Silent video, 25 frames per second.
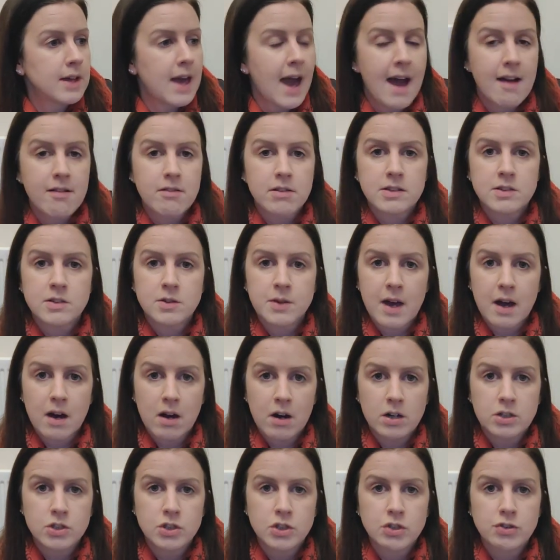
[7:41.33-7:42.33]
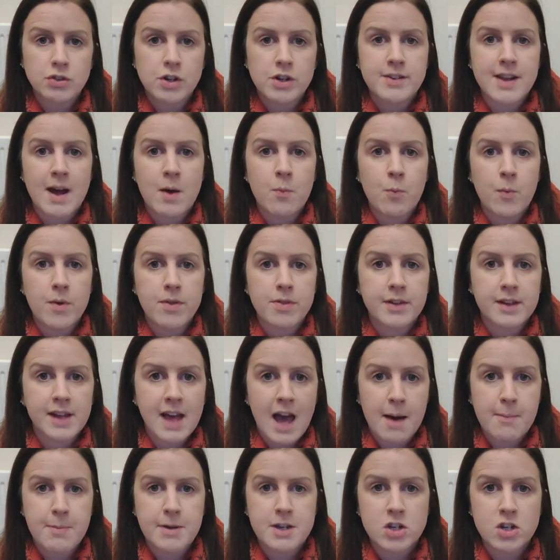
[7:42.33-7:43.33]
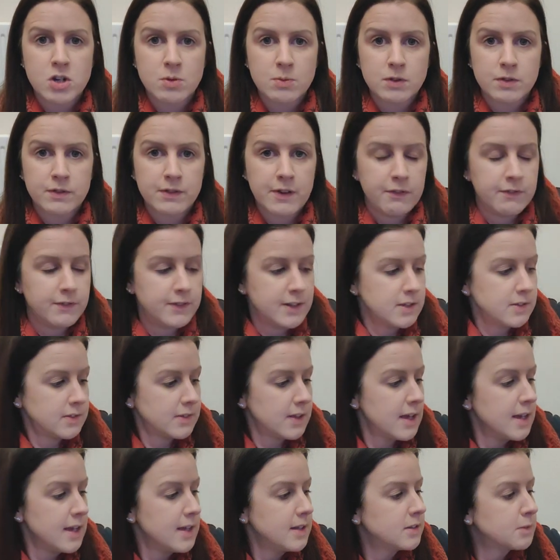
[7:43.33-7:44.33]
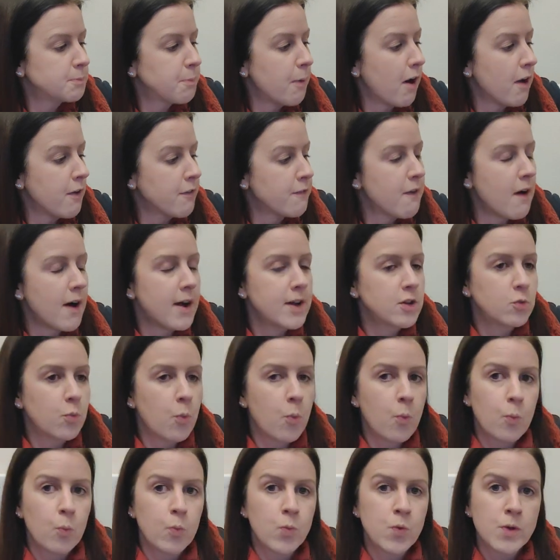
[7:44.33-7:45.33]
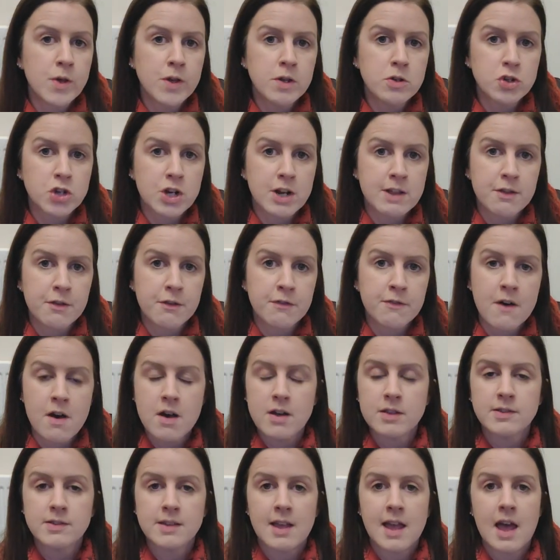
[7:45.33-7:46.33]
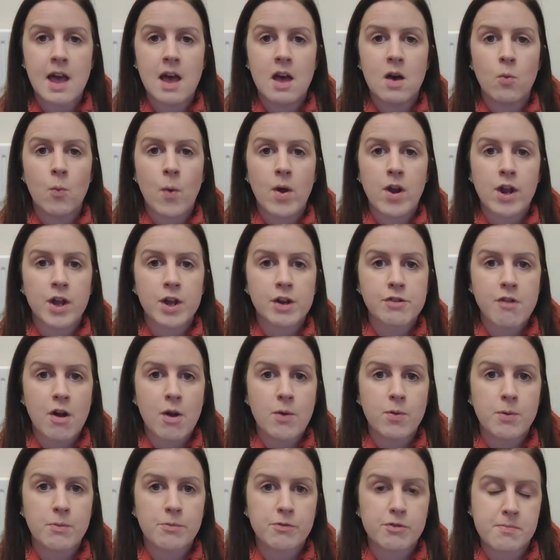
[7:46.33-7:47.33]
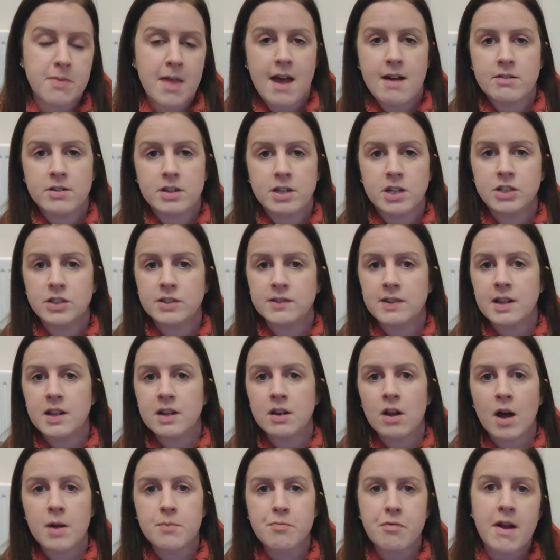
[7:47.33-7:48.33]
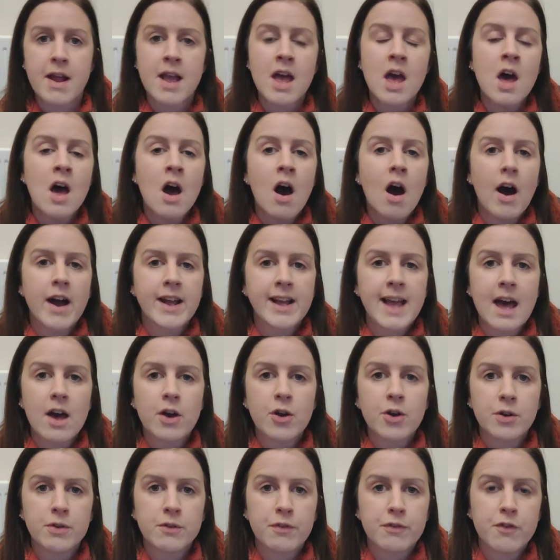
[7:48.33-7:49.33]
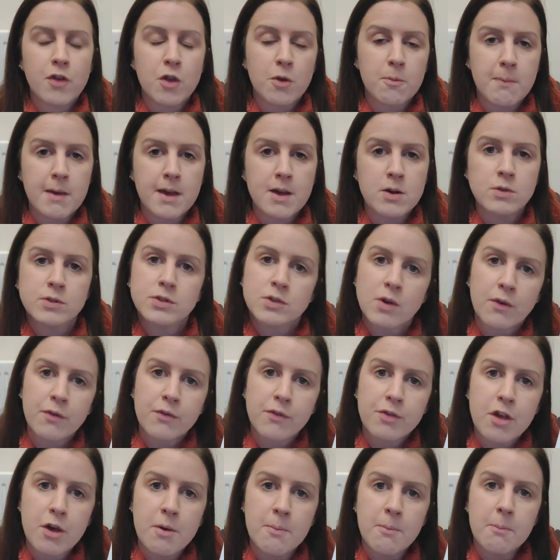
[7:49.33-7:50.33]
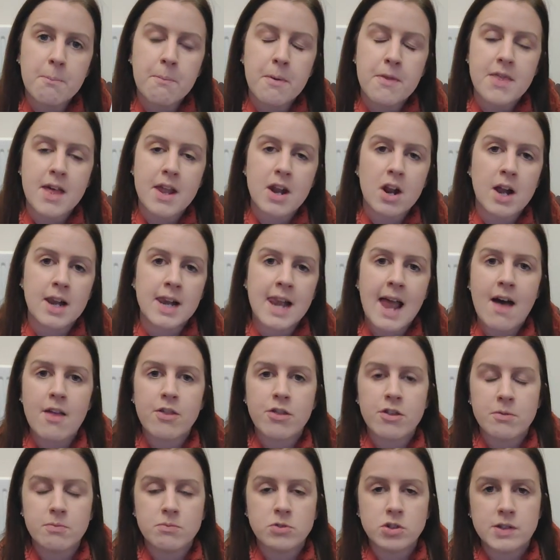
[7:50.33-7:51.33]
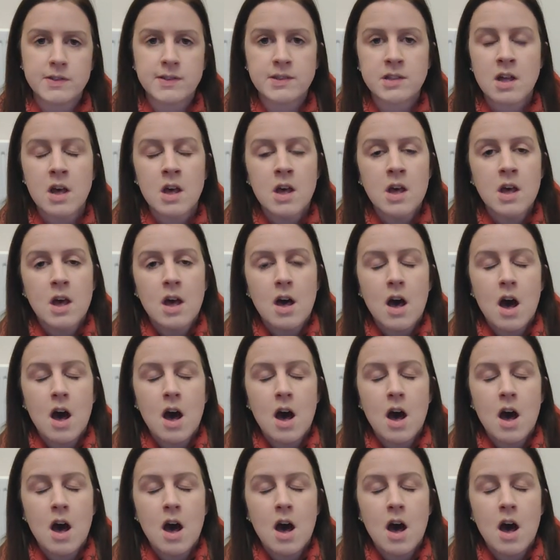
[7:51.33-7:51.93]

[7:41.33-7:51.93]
carrots, you get 100, and with the cabbage, it was 50 seeds. But I find usually the first year when I grow them from the Heritage Seed Library, I get a good few meals off them, but then I let them just